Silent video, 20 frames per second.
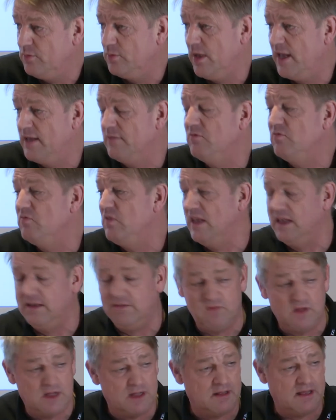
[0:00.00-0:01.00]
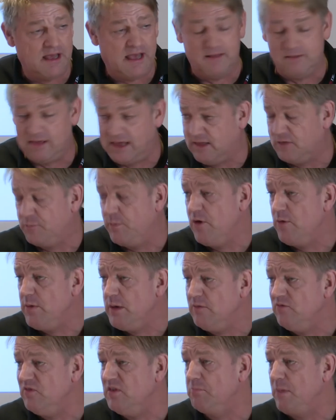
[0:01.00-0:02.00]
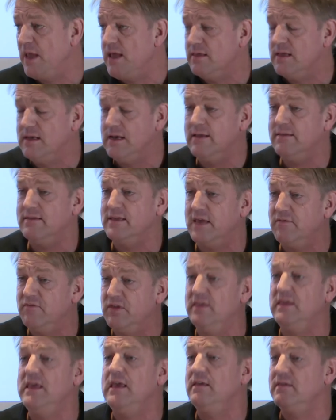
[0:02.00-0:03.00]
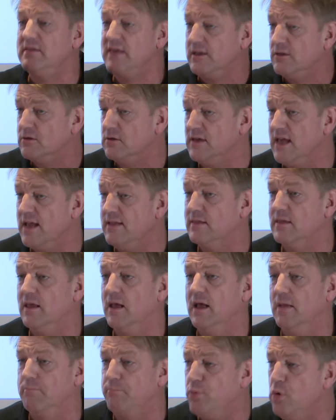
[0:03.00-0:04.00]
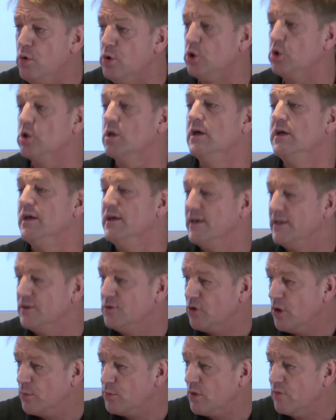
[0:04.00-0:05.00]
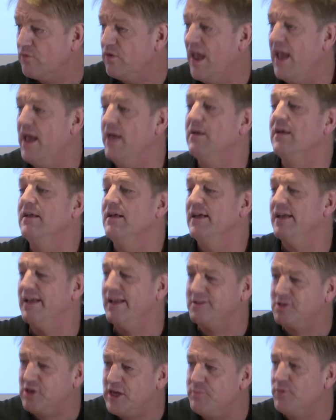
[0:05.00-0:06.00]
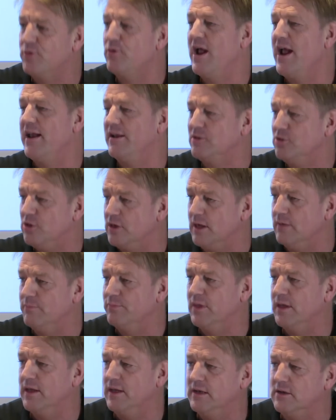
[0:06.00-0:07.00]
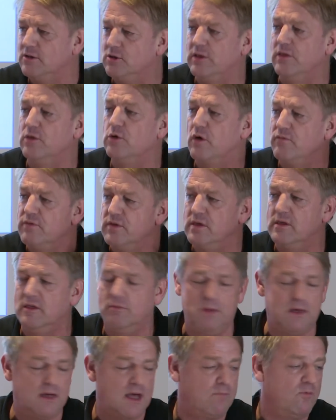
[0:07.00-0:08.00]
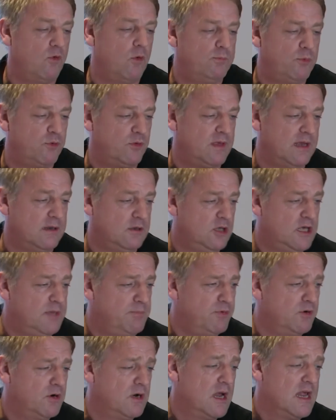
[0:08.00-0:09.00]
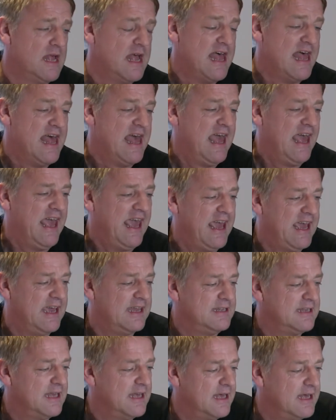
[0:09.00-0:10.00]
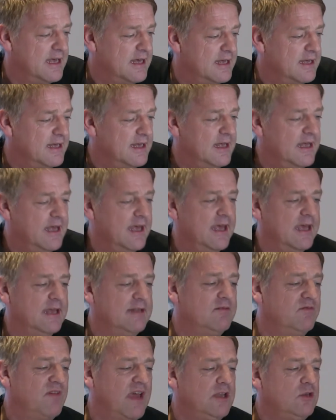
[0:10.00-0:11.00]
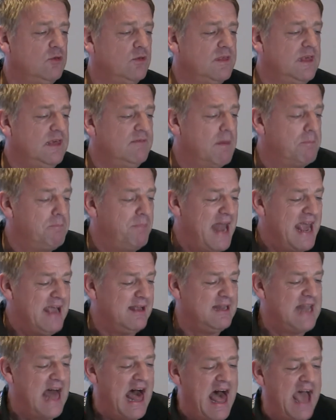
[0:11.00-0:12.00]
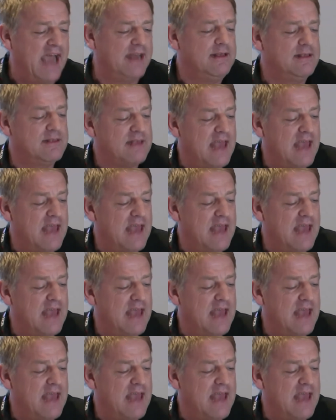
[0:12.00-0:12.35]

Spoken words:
And in the experiment, we basically say this X sector gets a push in terms of cheaper energy. Energy services become 1% cheaper. And when you see the black line is